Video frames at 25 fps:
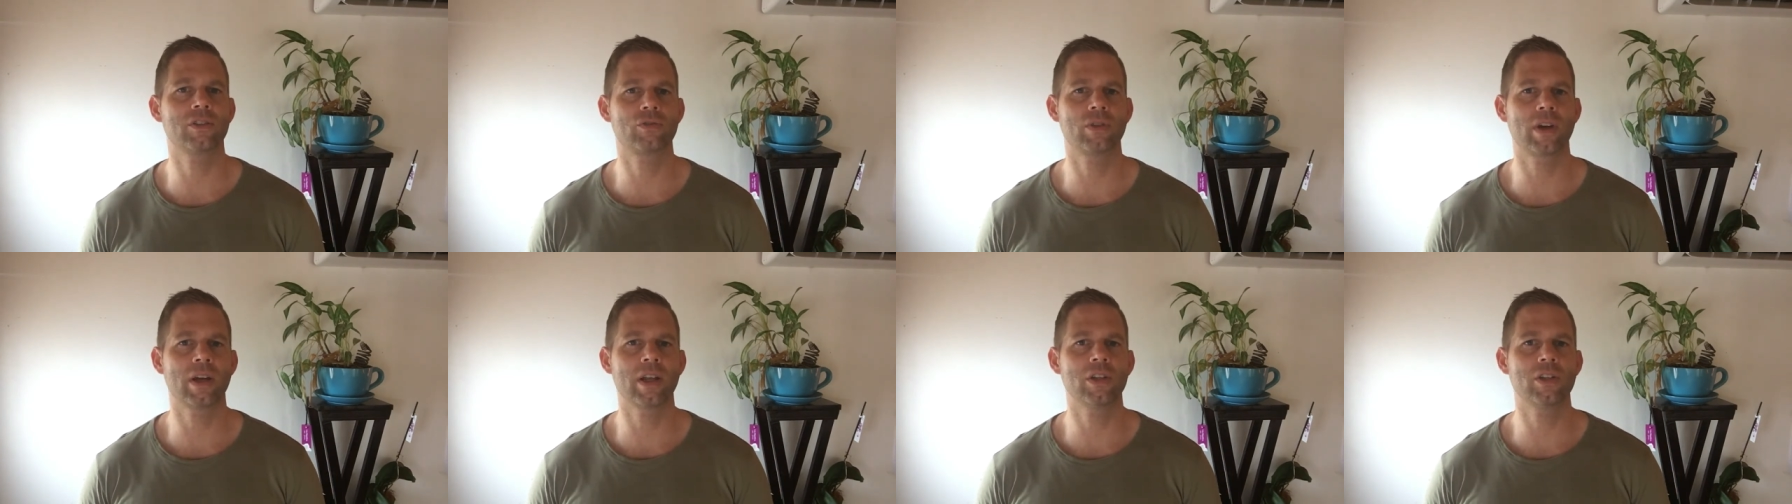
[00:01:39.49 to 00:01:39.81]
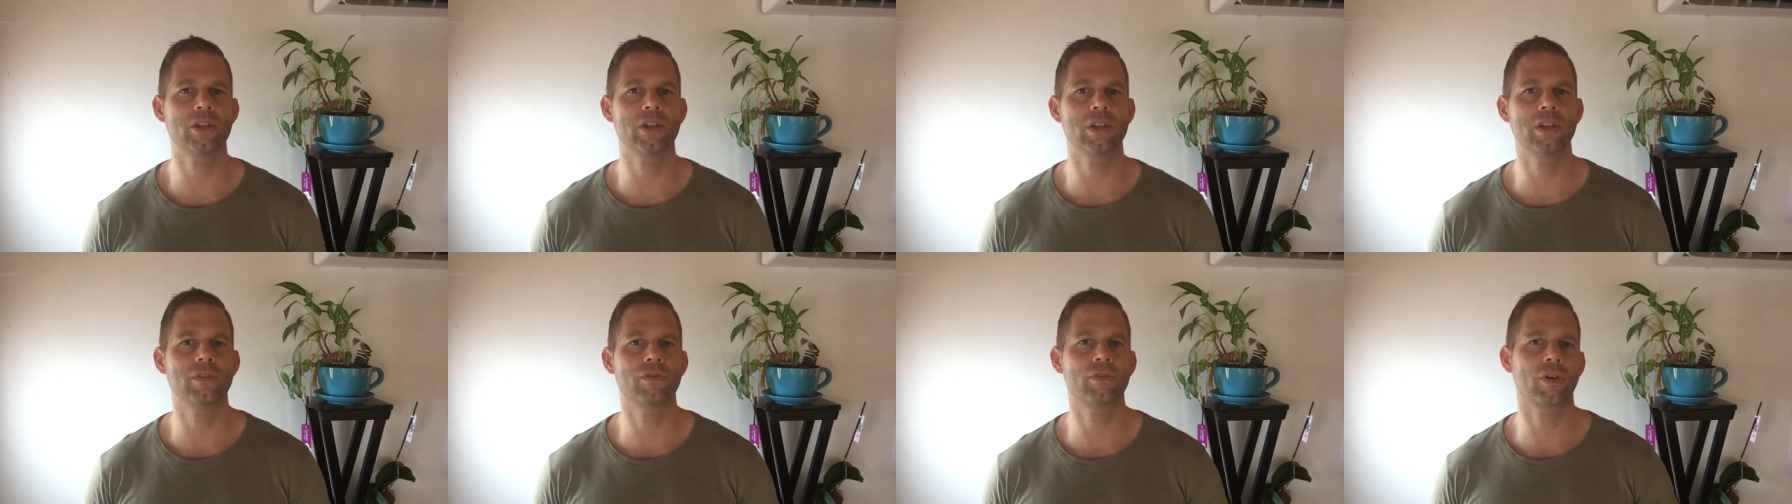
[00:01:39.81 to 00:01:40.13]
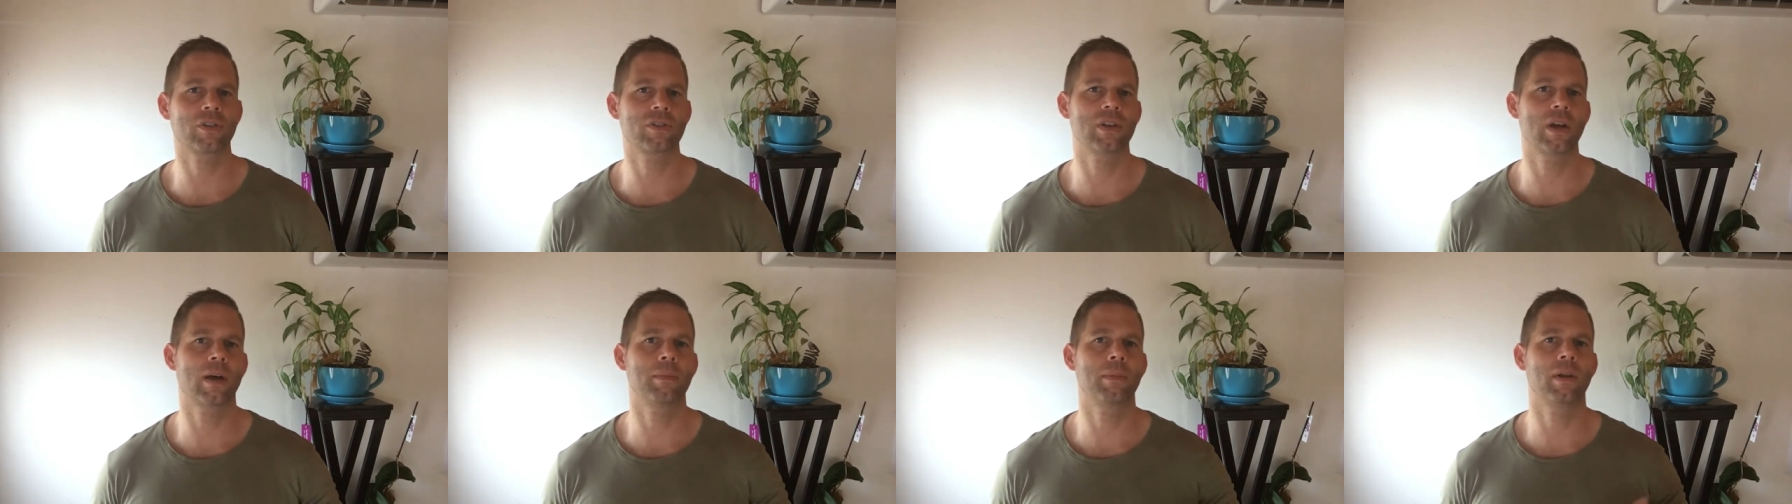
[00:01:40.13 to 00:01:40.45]
strategy,
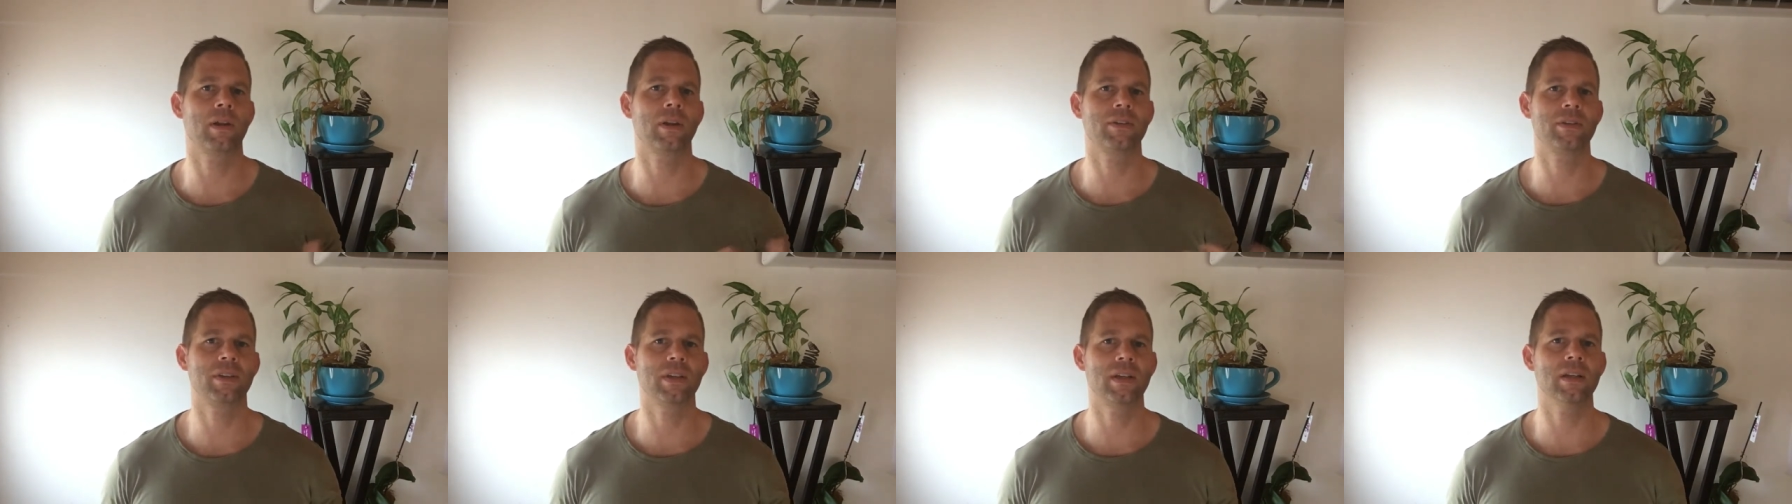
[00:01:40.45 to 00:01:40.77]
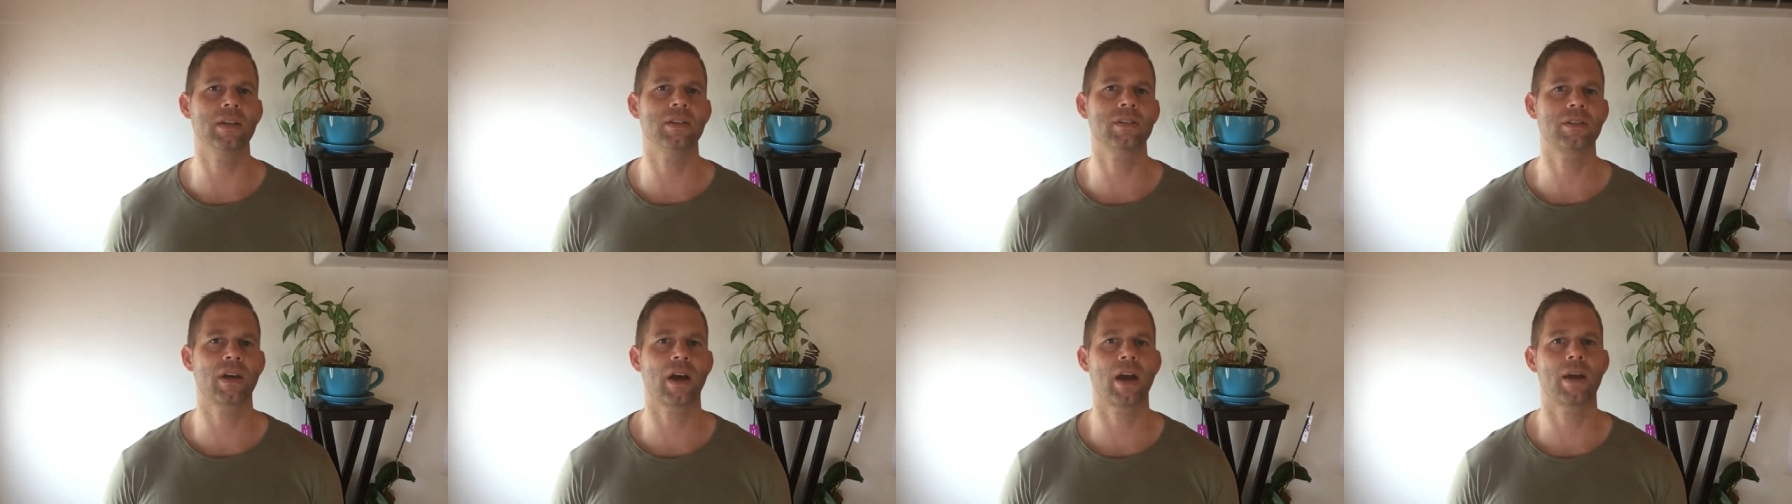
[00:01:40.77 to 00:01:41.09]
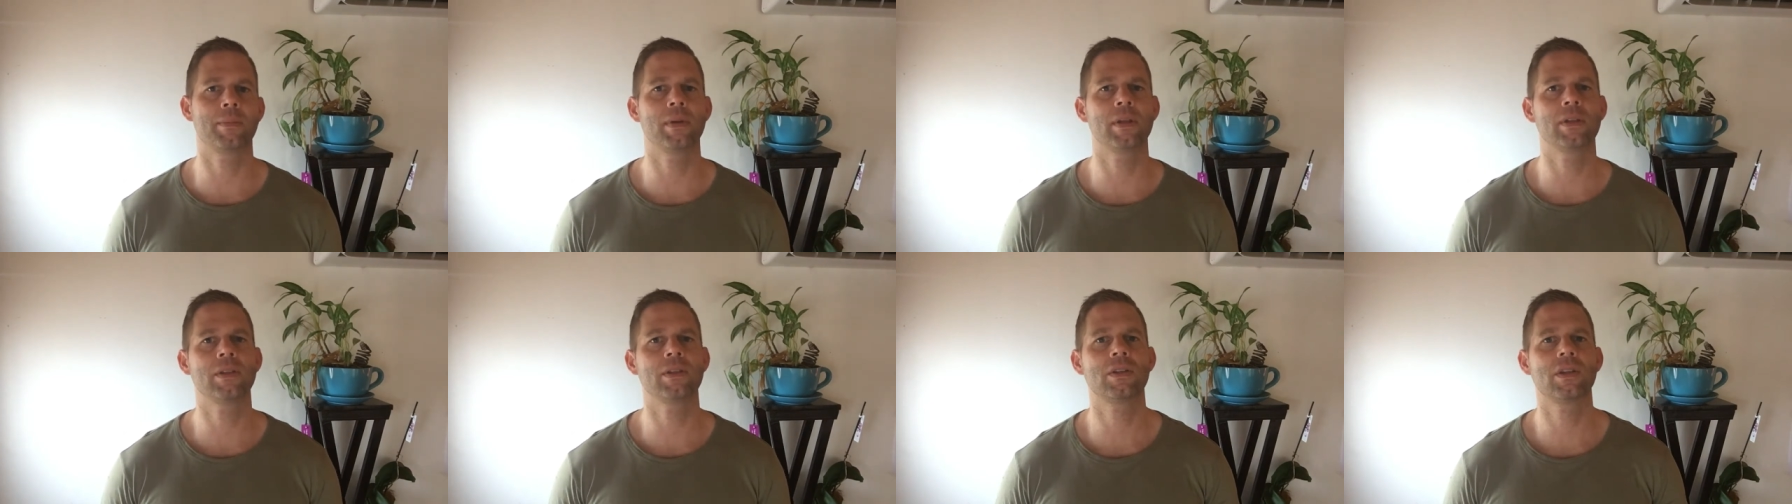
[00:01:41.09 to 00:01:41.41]
for example deal
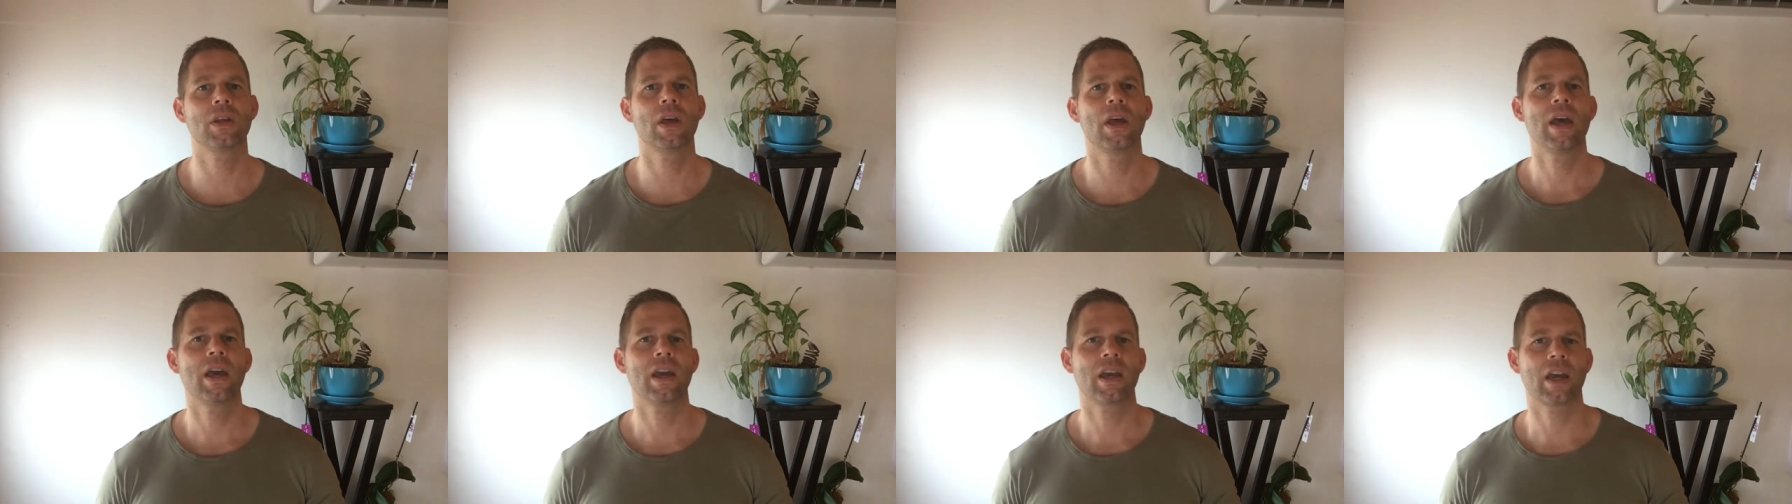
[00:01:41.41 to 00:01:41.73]
assignments,